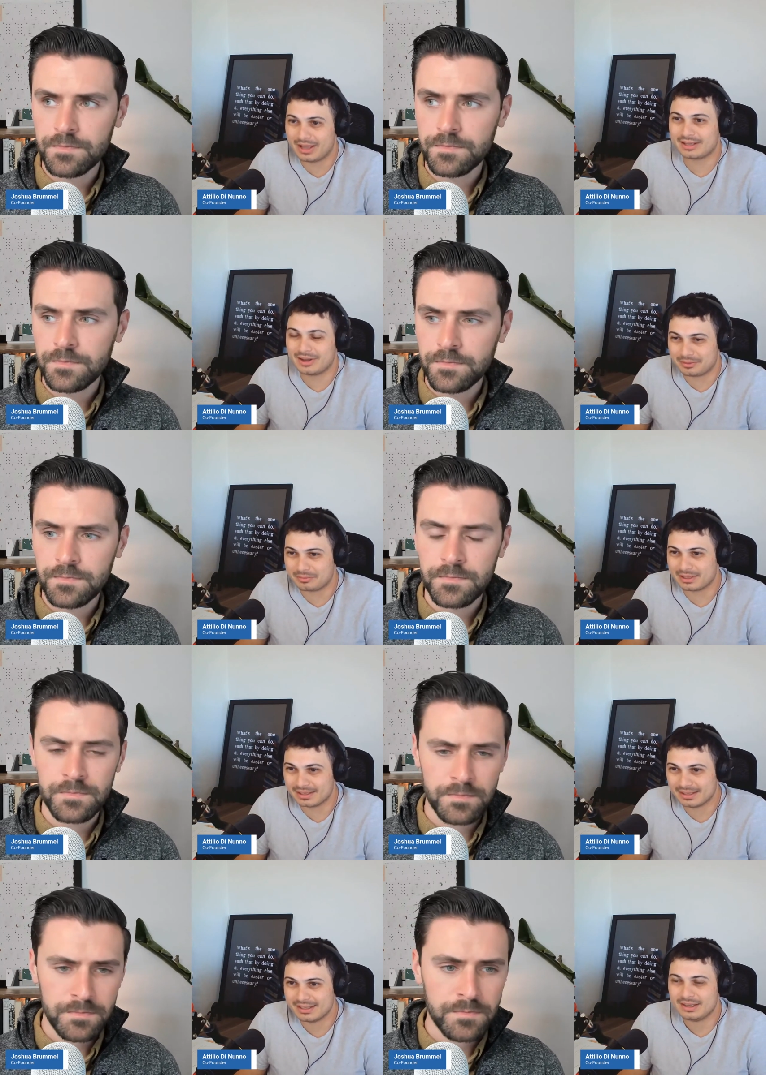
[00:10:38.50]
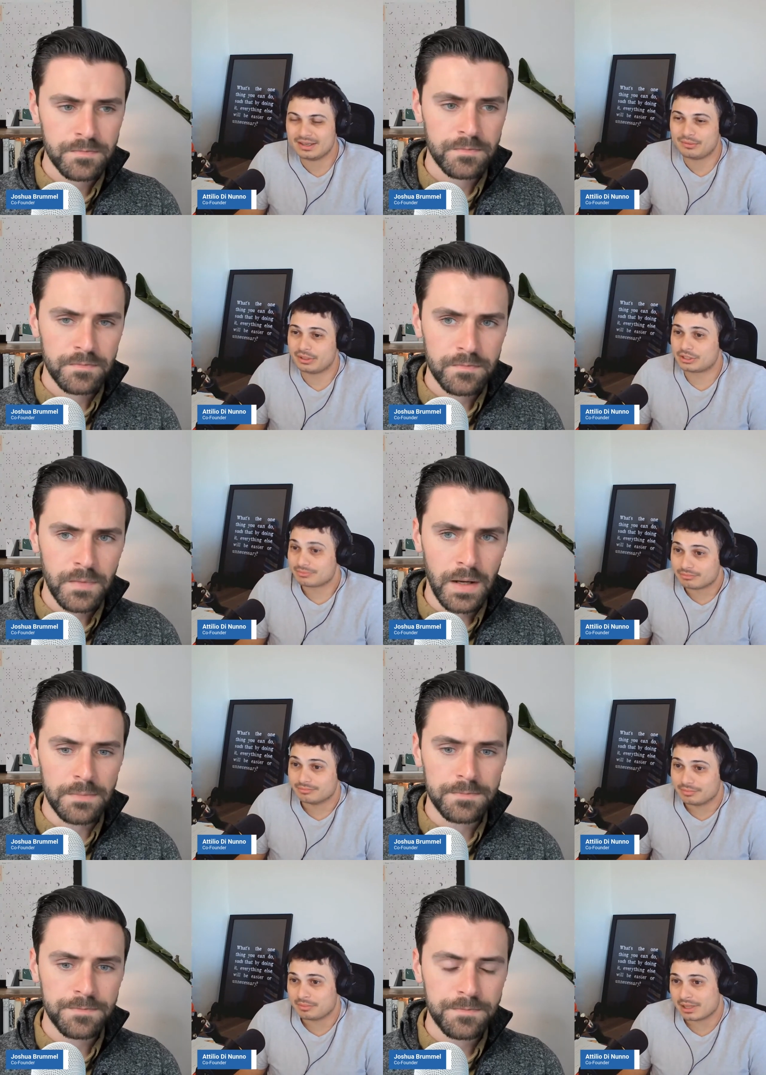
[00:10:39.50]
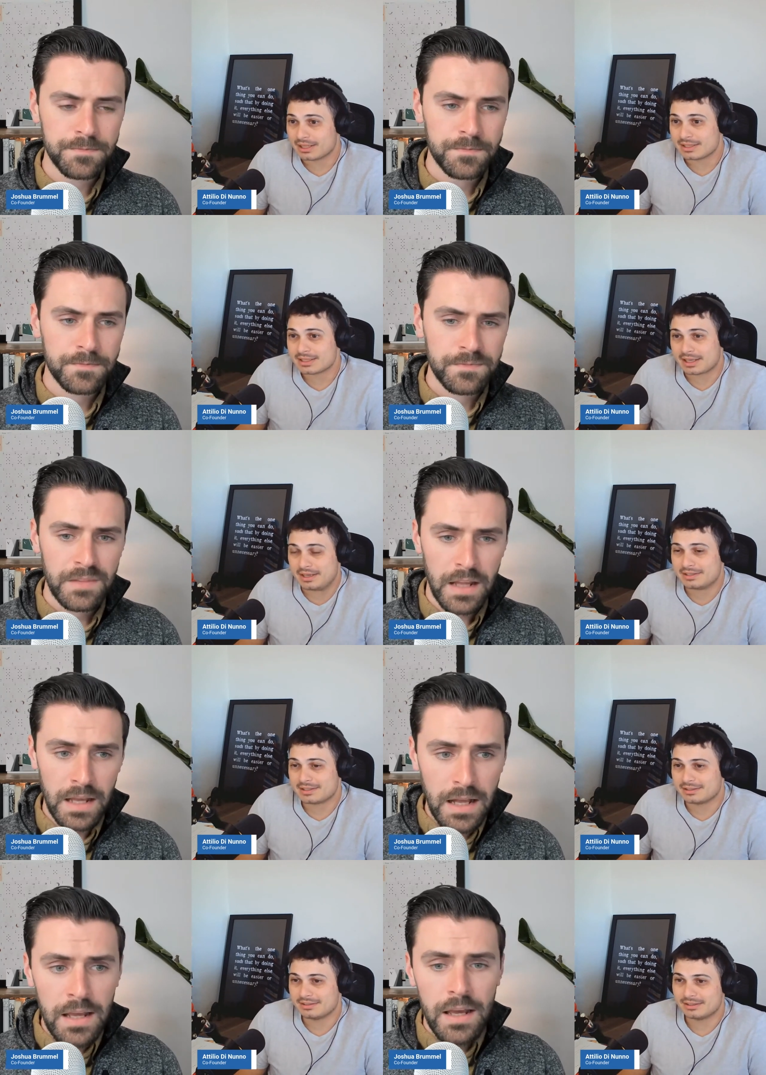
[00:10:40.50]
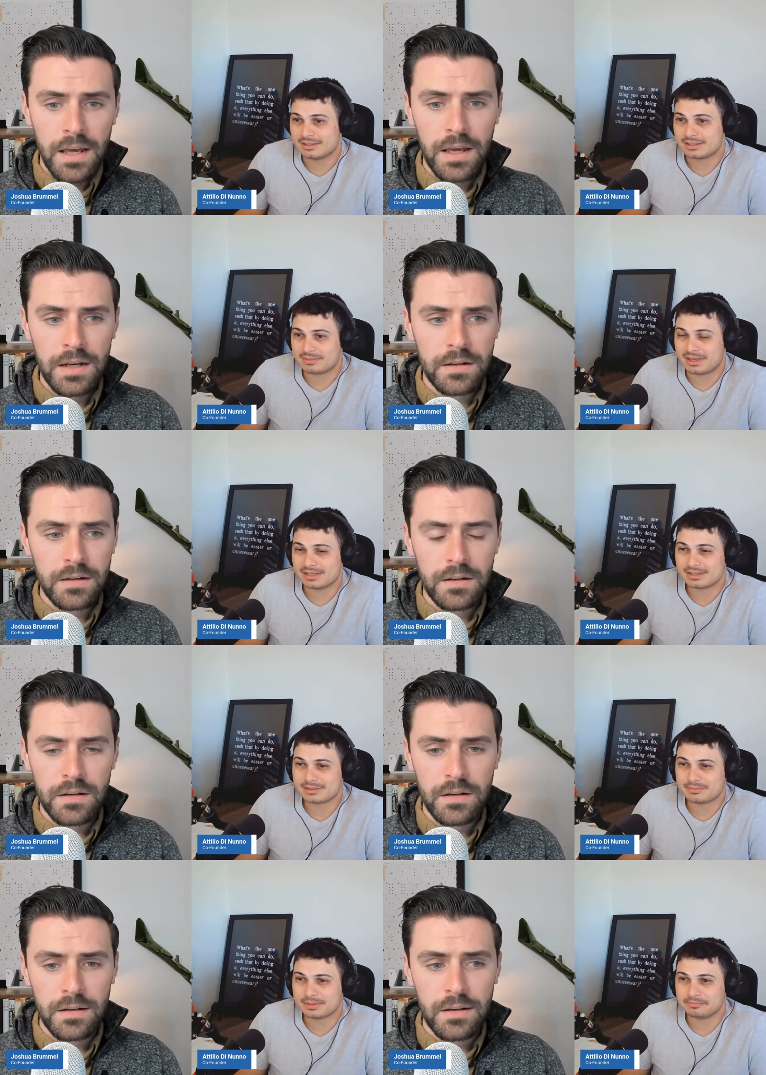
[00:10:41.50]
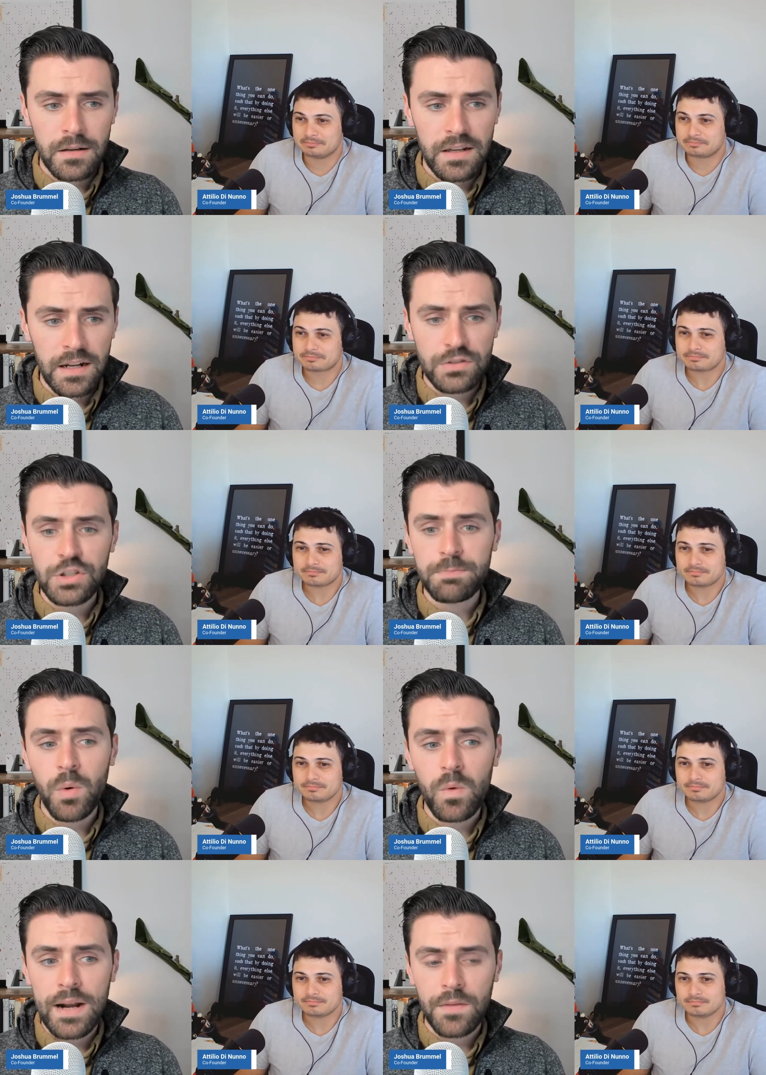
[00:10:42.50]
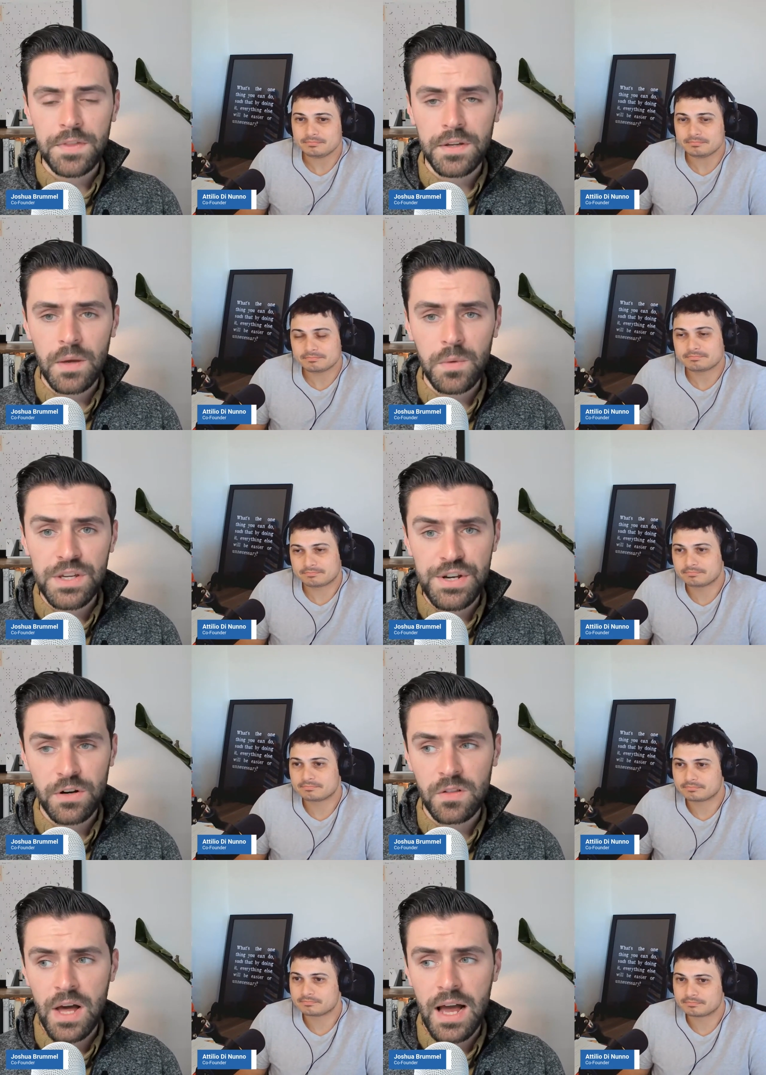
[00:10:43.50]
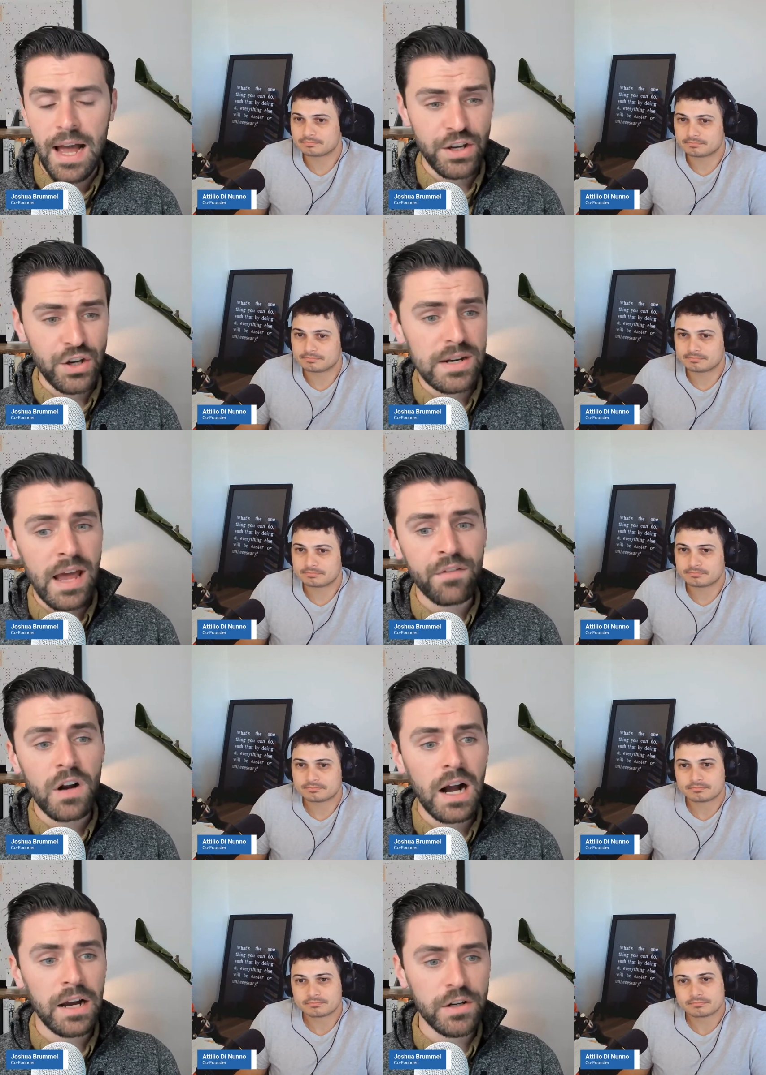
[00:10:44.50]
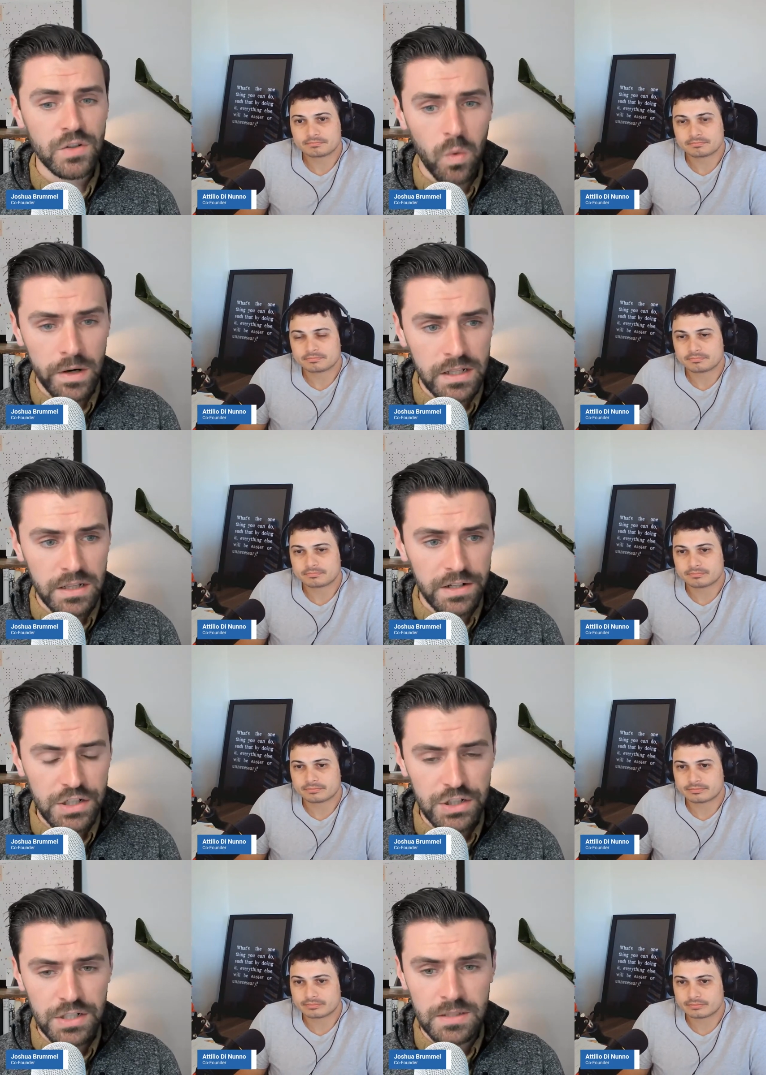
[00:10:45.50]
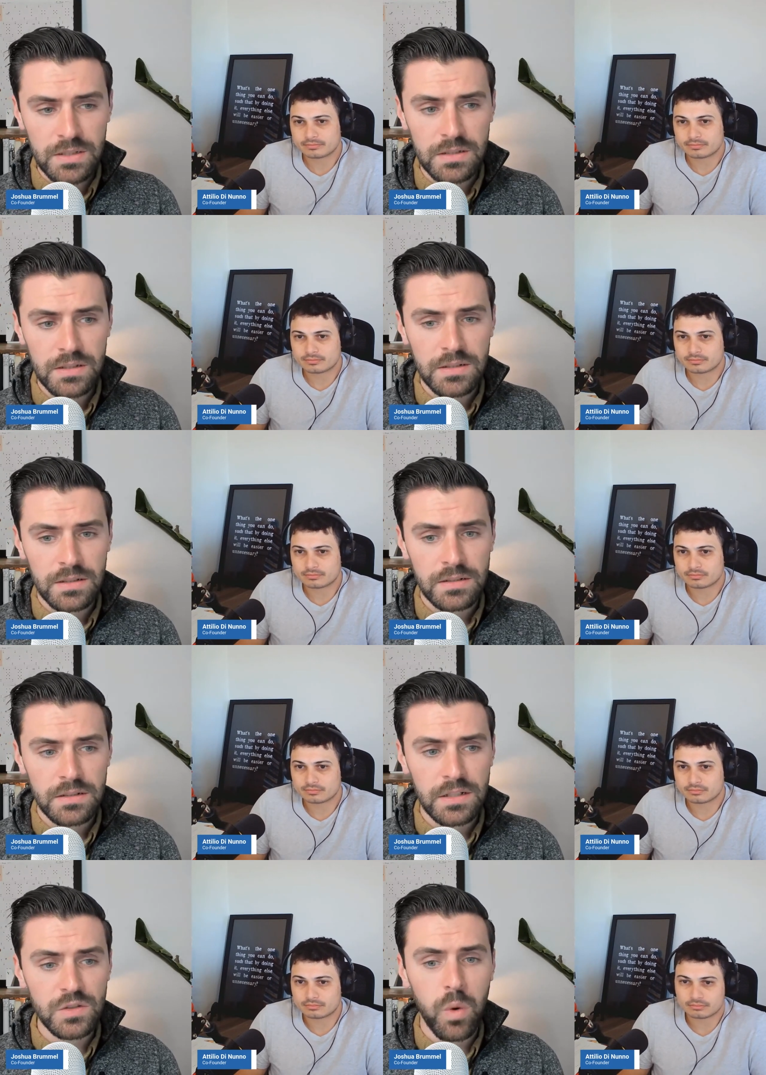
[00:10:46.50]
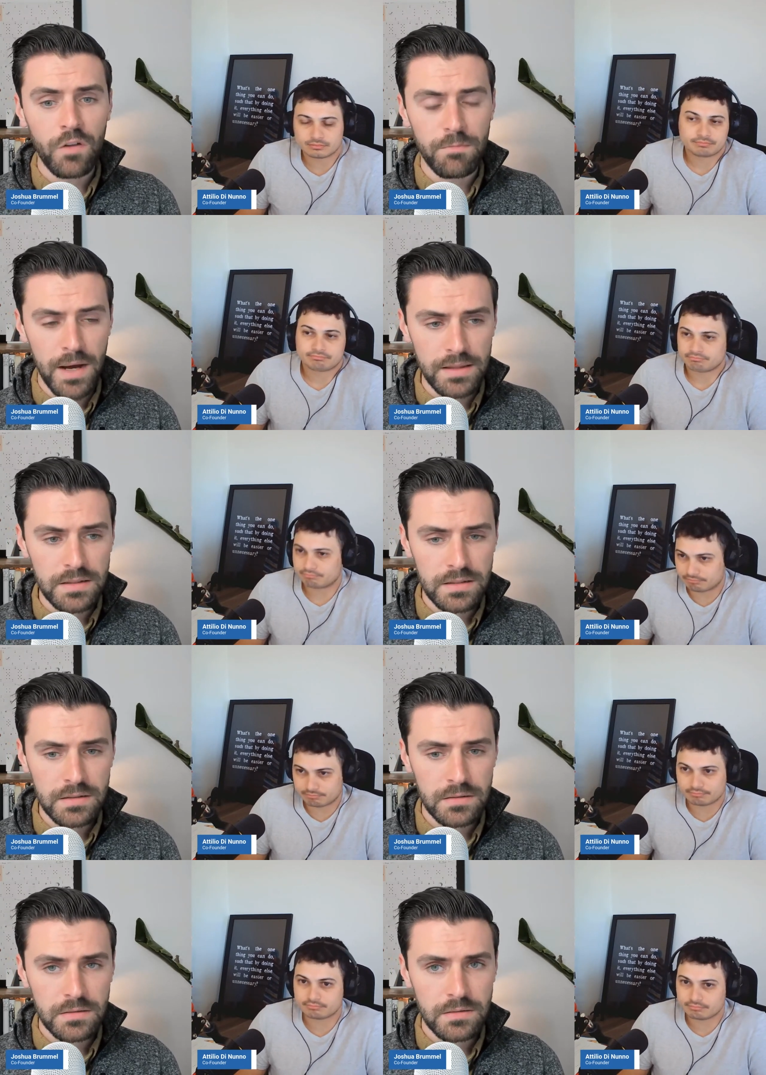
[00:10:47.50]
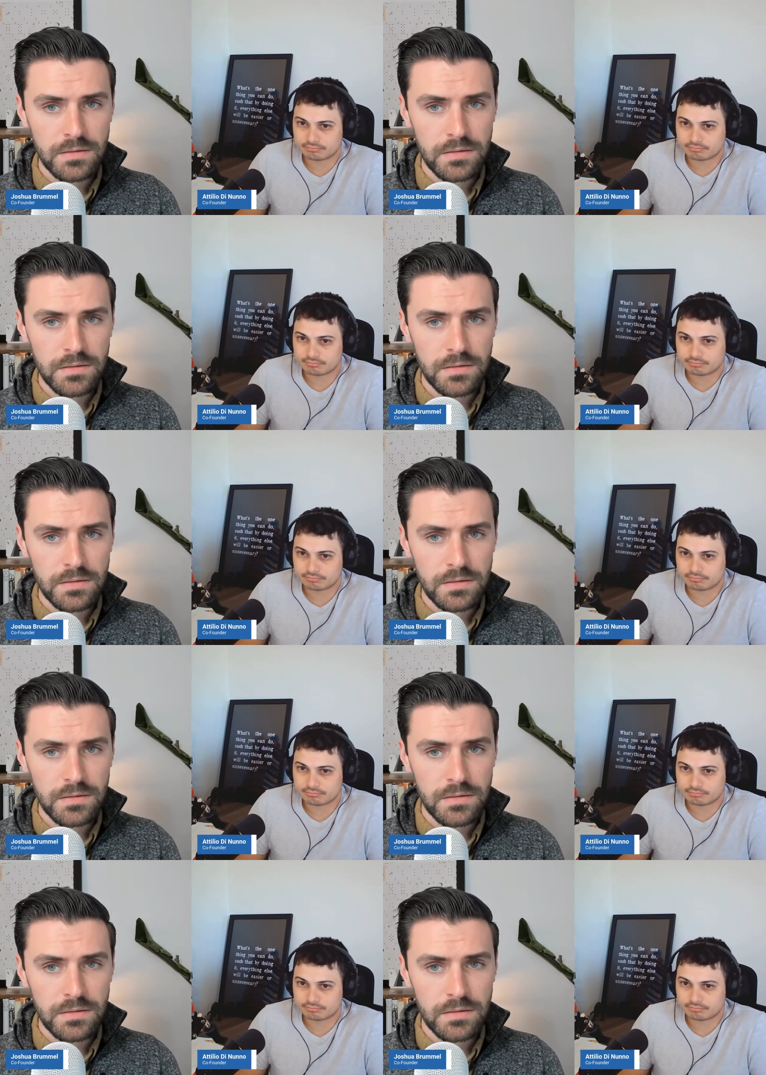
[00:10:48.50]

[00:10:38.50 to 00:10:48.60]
Speaker 1: relying on me which yeah. maybe that is the case in, in this and, space but
Speaker 2: and i'll just put one out there that we hear a lot i could never hire 20 clinicians in 12 months